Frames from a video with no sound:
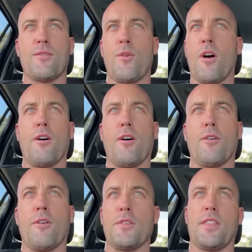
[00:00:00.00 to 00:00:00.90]
quite
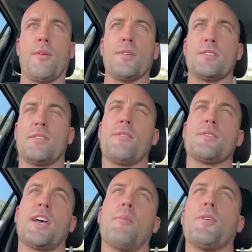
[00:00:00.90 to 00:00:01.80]
often there was a
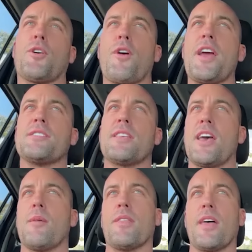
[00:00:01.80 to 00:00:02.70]
couple of creeks
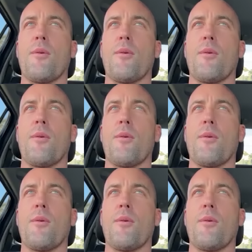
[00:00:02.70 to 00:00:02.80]
there, but